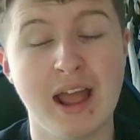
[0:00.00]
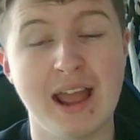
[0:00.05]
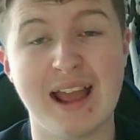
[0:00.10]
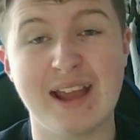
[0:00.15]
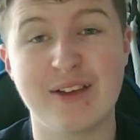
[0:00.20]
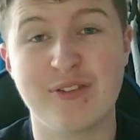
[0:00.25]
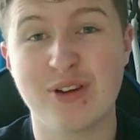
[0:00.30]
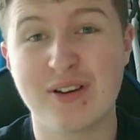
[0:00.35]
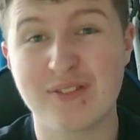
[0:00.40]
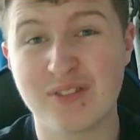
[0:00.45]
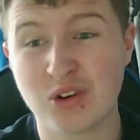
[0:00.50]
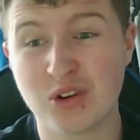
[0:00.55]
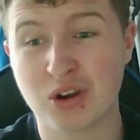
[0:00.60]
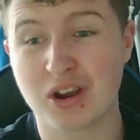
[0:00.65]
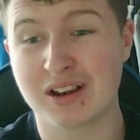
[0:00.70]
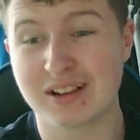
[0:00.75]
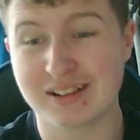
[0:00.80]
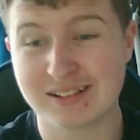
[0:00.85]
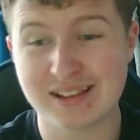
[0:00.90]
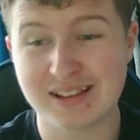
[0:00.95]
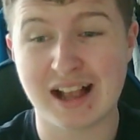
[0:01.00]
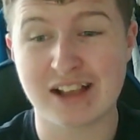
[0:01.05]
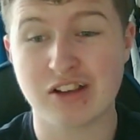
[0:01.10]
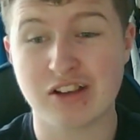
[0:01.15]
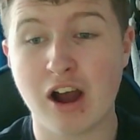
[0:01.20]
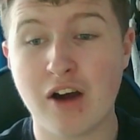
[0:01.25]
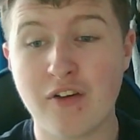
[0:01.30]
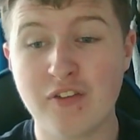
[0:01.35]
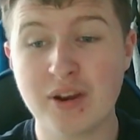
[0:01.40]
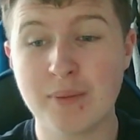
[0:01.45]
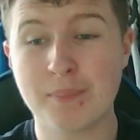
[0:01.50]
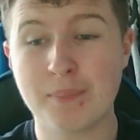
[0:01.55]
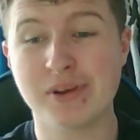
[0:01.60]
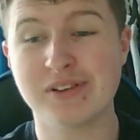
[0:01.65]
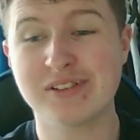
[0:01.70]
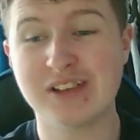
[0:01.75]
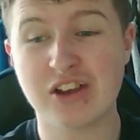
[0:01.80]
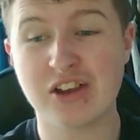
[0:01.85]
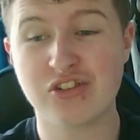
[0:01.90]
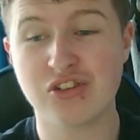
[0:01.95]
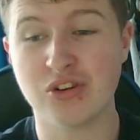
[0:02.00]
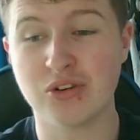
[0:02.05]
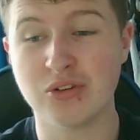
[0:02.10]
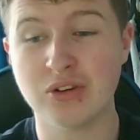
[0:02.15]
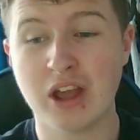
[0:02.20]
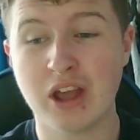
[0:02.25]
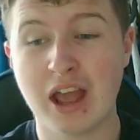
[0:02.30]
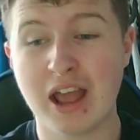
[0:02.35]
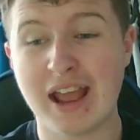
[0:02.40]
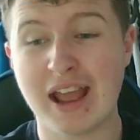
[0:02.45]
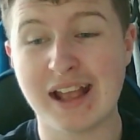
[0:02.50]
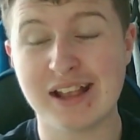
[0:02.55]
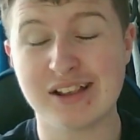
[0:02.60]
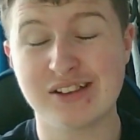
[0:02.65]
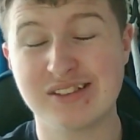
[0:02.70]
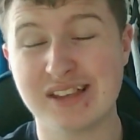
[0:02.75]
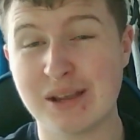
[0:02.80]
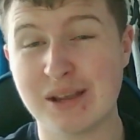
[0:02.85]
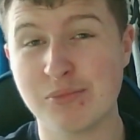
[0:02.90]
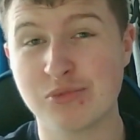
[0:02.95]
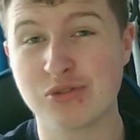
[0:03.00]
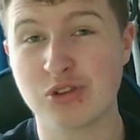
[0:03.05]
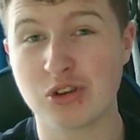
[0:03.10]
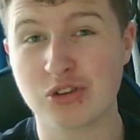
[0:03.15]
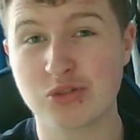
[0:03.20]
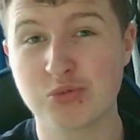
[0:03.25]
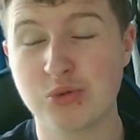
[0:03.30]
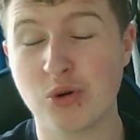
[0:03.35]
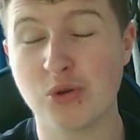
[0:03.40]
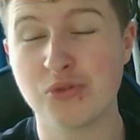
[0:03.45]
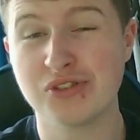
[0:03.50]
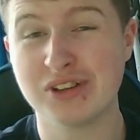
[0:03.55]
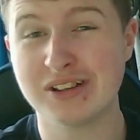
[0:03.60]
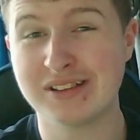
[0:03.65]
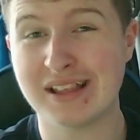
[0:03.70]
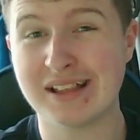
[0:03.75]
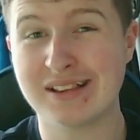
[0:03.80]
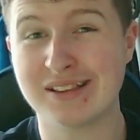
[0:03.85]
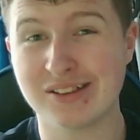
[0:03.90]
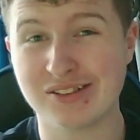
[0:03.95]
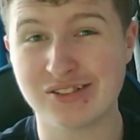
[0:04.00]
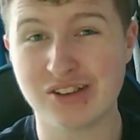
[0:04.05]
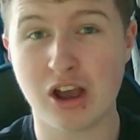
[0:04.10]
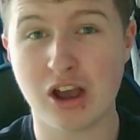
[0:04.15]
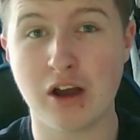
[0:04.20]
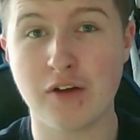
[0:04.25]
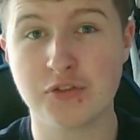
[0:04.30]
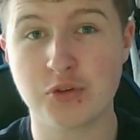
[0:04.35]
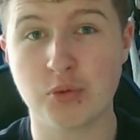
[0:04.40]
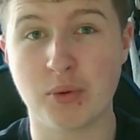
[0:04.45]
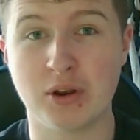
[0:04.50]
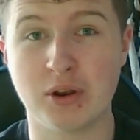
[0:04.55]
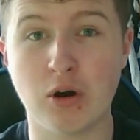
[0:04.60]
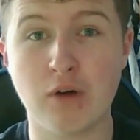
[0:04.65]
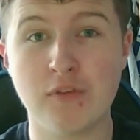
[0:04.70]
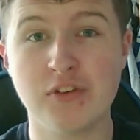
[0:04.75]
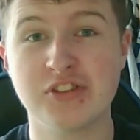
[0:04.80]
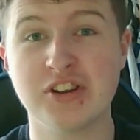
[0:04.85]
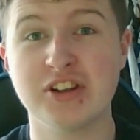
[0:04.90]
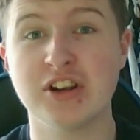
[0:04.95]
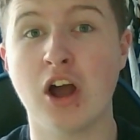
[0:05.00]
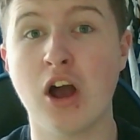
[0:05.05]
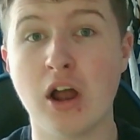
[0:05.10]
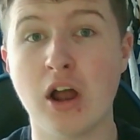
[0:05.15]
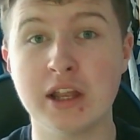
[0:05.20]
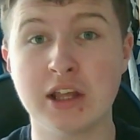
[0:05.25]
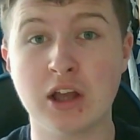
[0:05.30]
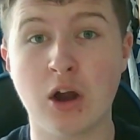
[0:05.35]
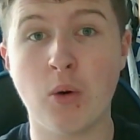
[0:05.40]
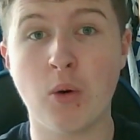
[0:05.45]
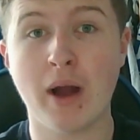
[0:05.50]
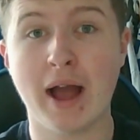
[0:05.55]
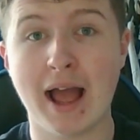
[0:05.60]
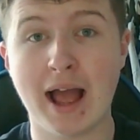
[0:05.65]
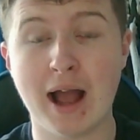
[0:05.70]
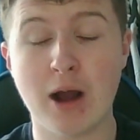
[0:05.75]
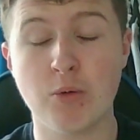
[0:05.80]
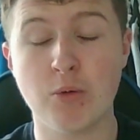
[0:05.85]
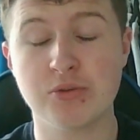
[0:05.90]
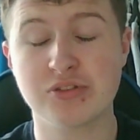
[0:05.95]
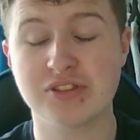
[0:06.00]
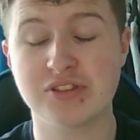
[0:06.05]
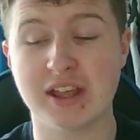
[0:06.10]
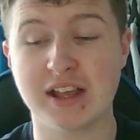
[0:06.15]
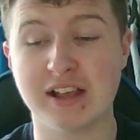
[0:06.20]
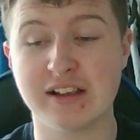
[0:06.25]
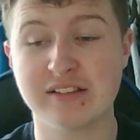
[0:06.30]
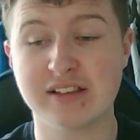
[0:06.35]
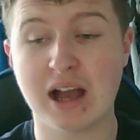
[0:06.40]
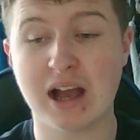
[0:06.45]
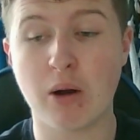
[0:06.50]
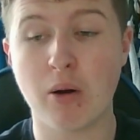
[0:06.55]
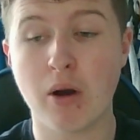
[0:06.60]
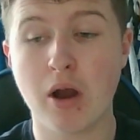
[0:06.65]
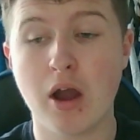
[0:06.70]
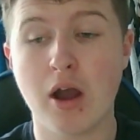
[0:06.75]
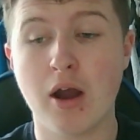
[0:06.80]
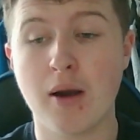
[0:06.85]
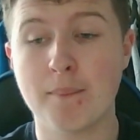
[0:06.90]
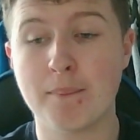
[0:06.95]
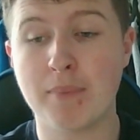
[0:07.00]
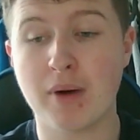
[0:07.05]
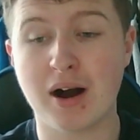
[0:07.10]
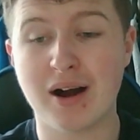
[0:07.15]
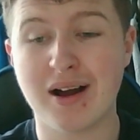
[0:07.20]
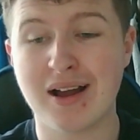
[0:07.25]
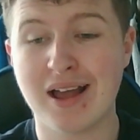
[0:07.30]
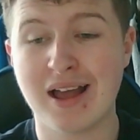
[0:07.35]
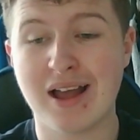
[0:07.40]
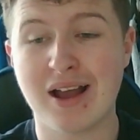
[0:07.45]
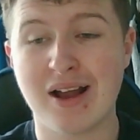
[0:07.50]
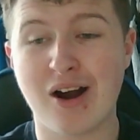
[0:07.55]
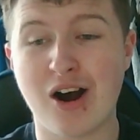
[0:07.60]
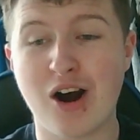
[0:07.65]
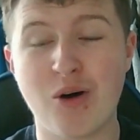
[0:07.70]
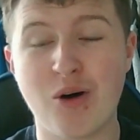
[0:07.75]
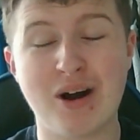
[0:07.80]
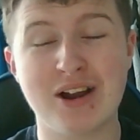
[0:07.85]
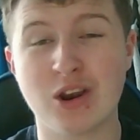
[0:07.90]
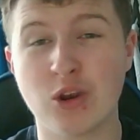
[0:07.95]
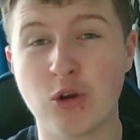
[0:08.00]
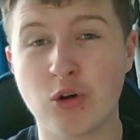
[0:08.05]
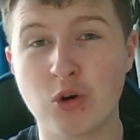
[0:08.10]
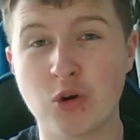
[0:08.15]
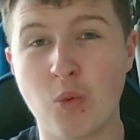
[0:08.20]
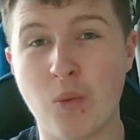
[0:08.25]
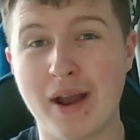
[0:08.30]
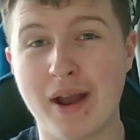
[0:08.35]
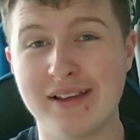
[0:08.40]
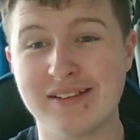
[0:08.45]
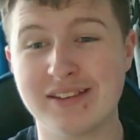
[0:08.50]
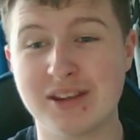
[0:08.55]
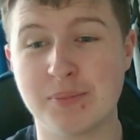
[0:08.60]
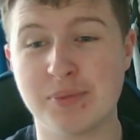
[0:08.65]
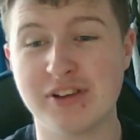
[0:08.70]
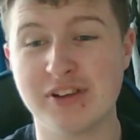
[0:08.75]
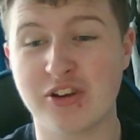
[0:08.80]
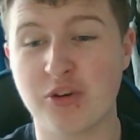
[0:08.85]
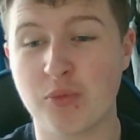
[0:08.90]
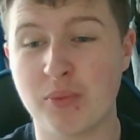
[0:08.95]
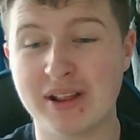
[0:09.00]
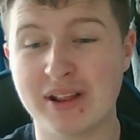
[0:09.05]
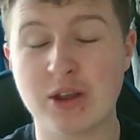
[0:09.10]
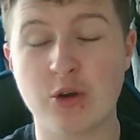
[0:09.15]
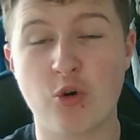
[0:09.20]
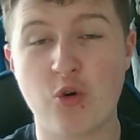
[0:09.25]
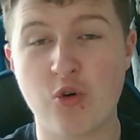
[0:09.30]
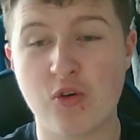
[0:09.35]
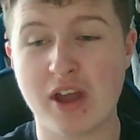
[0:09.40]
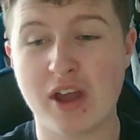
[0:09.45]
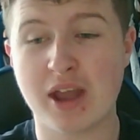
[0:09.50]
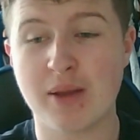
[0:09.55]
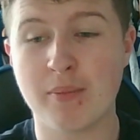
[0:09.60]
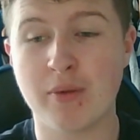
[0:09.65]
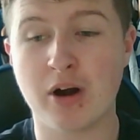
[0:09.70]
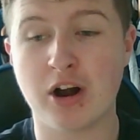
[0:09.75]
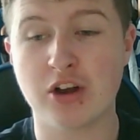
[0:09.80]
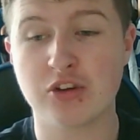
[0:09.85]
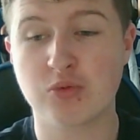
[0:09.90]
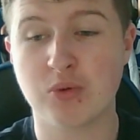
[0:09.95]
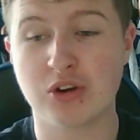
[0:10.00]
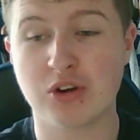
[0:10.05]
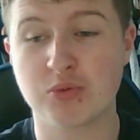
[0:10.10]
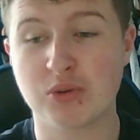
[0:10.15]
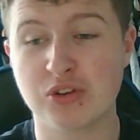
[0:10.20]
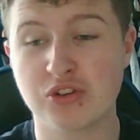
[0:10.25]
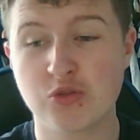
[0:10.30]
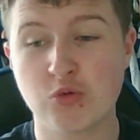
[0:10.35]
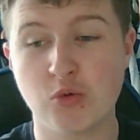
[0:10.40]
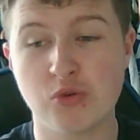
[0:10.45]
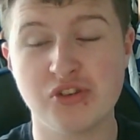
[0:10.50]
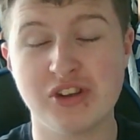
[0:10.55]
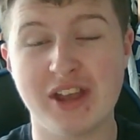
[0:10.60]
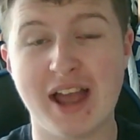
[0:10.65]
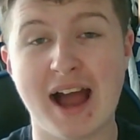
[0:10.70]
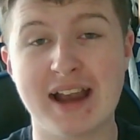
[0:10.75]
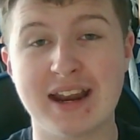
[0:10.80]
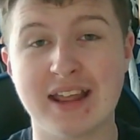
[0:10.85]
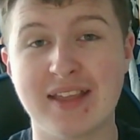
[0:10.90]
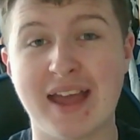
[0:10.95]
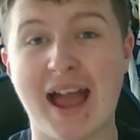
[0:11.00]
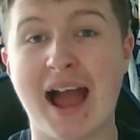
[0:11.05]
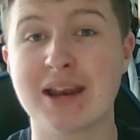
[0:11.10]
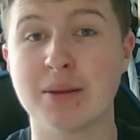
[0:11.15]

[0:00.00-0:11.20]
If you have a look at the stats, other than possession, it seems that Swansea did deserve to win. Obviously, an early goal helps things out, but Hull had a lot of wasted possession. We didn't create much, whereas when Swansea had it, they had a